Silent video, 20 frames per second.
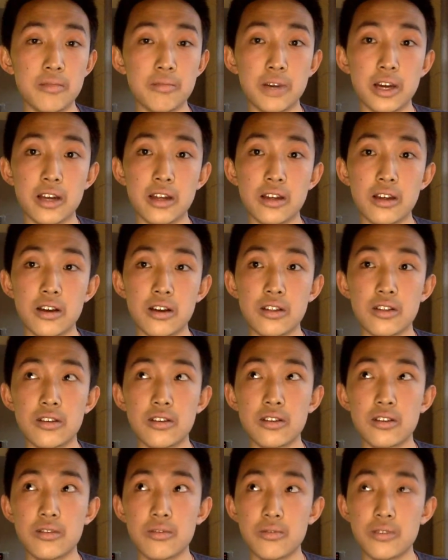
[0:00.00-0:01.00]
My
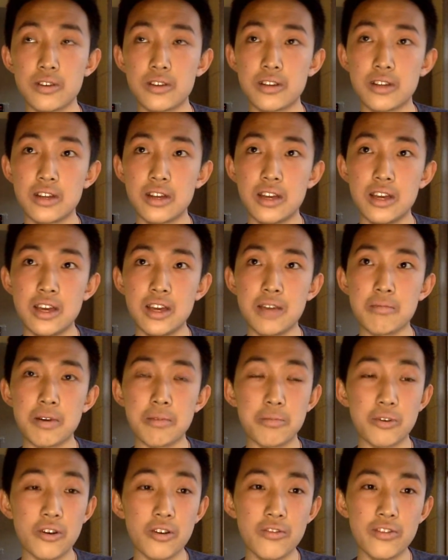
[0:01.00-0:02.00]
other one, my
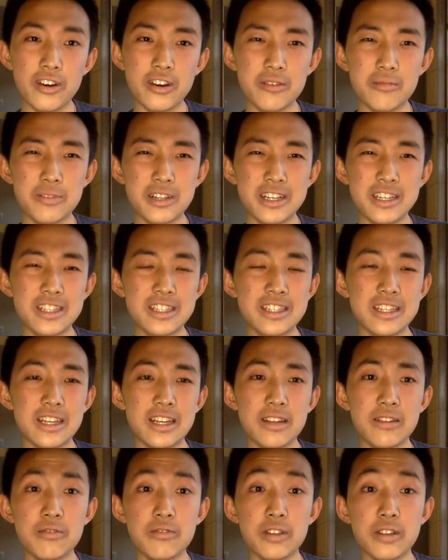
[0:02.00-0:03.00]
profile planes, they
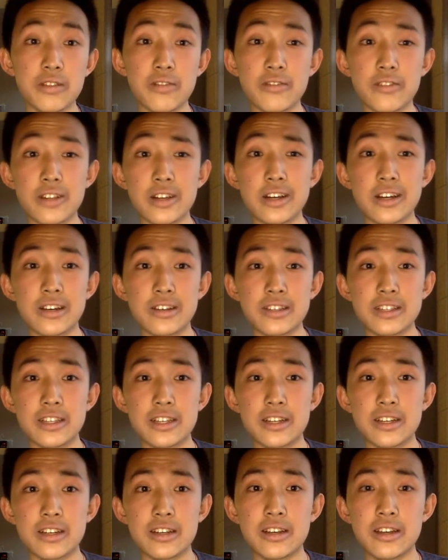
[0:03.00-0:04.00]
didn't really fly
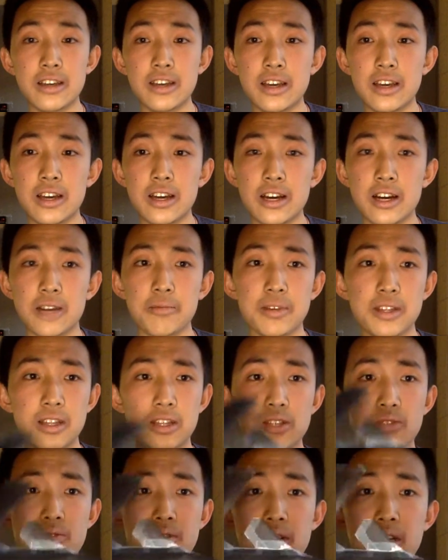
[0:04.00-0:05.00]
outside, and
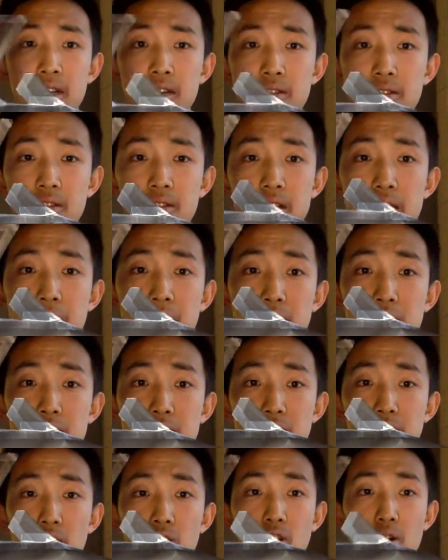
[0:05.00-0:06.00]
this one can
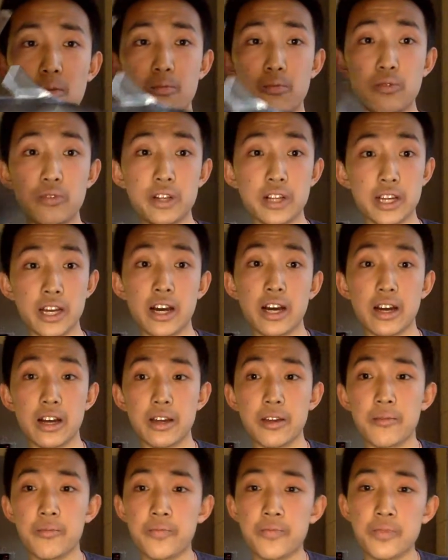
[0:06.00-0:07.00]
actually go up really high,
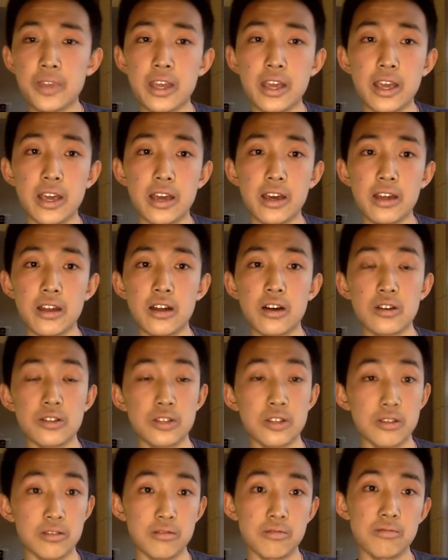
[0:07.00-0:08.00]
and
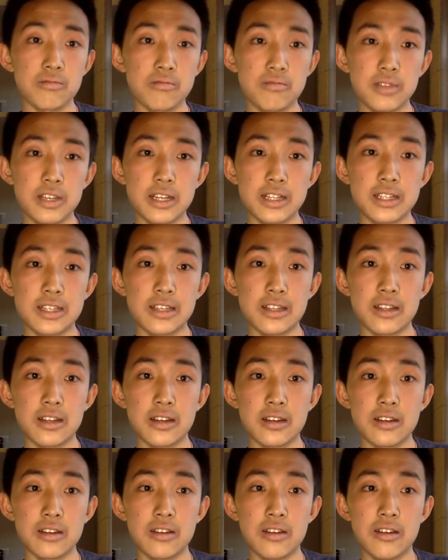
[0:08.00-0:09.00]
I'll get to
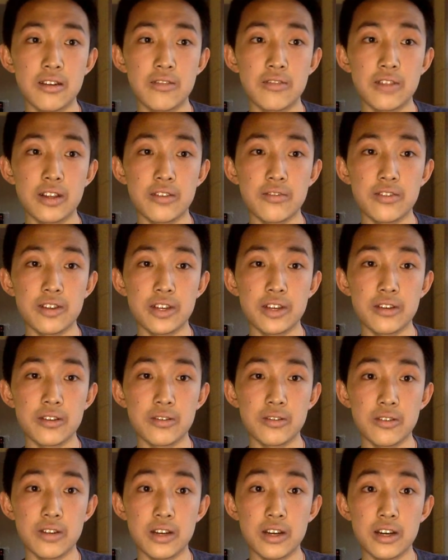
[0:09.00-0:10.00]
the flight video
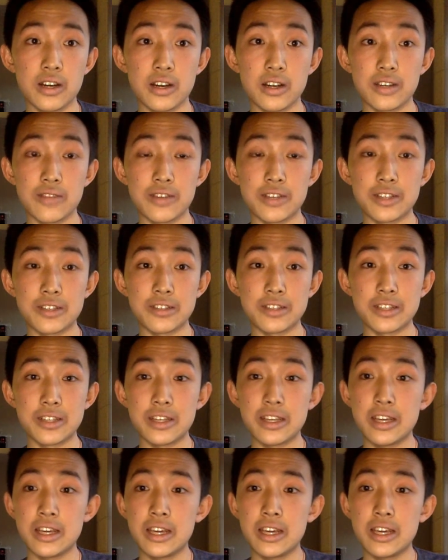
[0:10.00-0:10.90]
eventually.